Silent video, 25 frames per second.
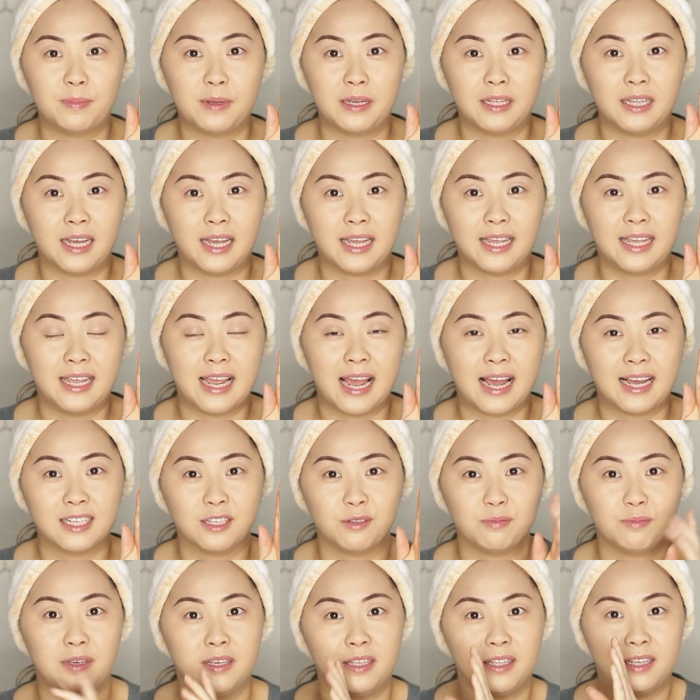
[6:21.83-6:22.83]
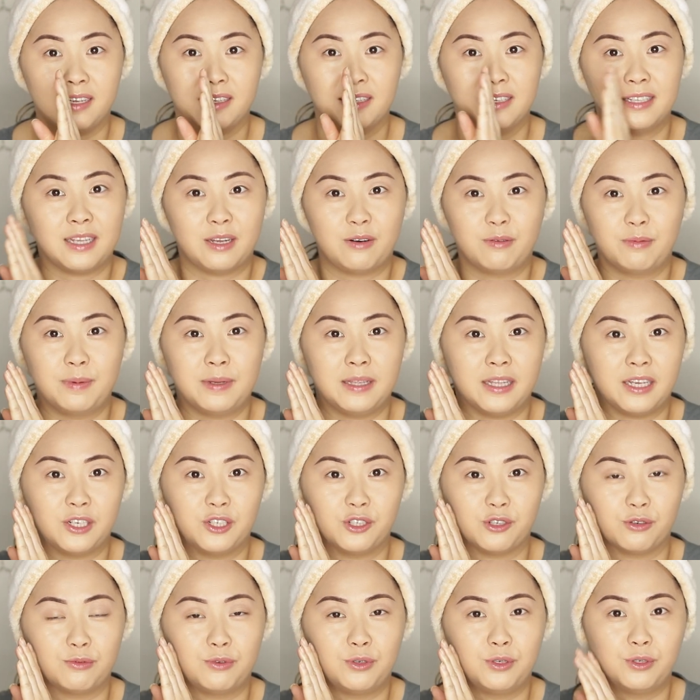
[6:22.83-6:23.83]
be like Yasmi, the other side would be like
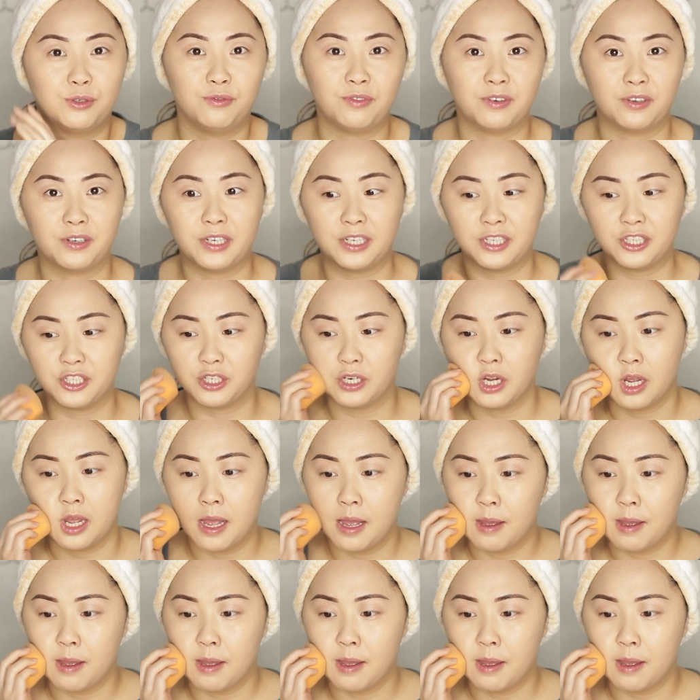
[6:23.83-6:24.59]
Jean-Luc foundation.